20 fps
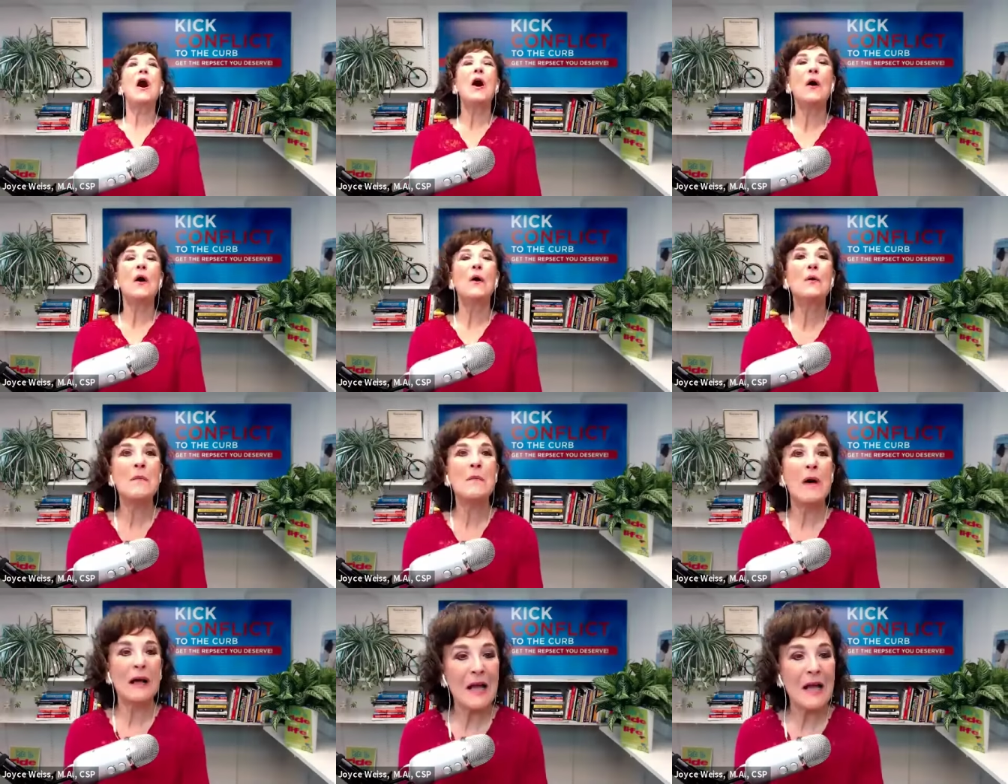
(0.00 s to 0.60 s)

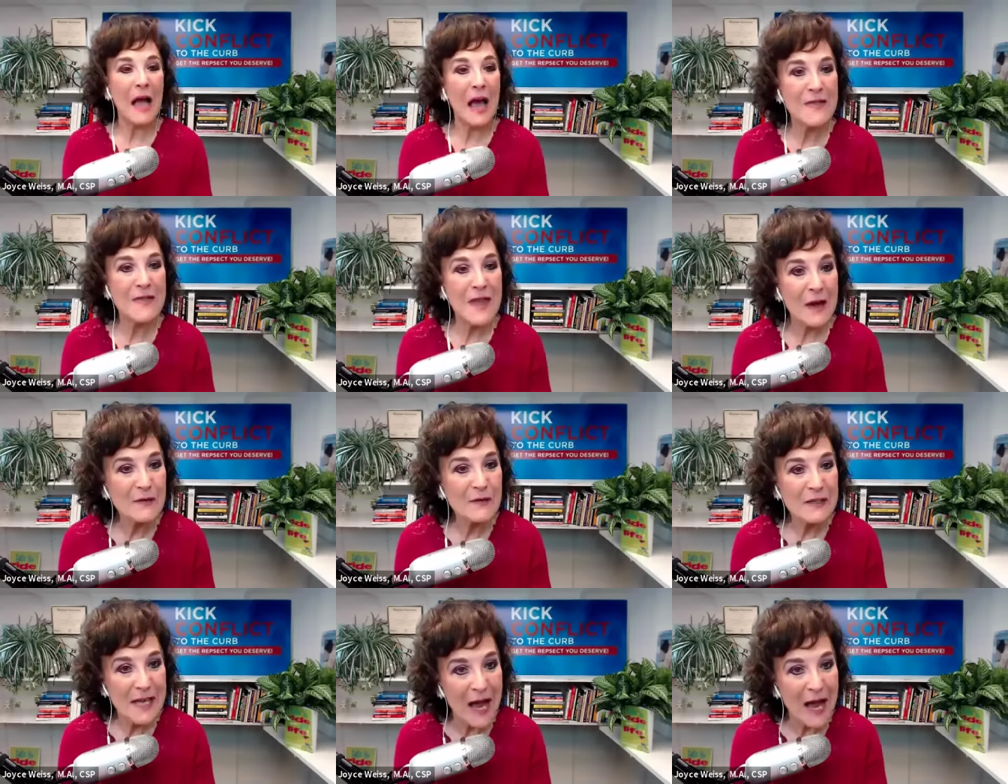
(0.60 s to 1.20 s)
oh my God. And
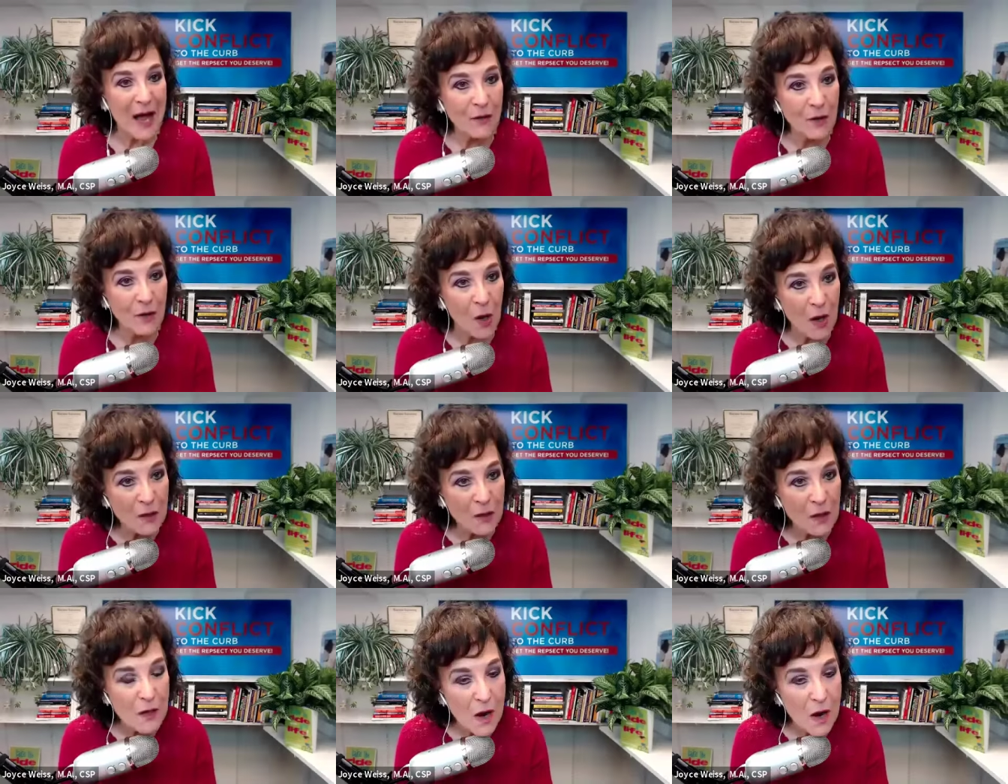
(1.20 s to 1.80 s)
that was how
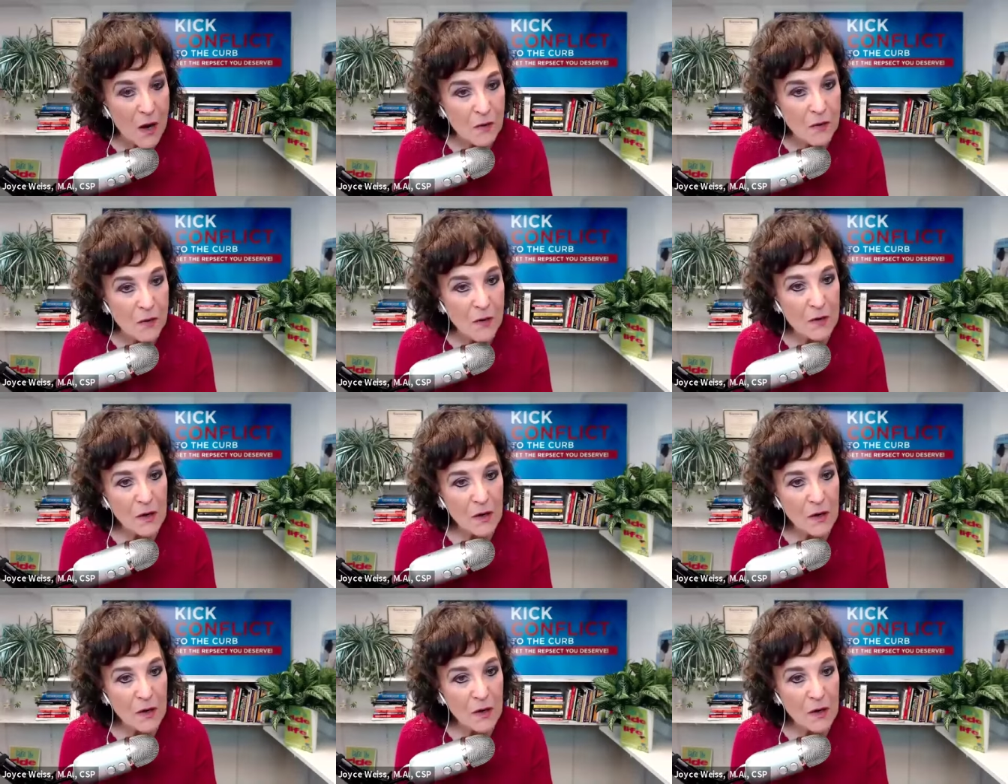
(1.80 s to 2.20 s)
long ago?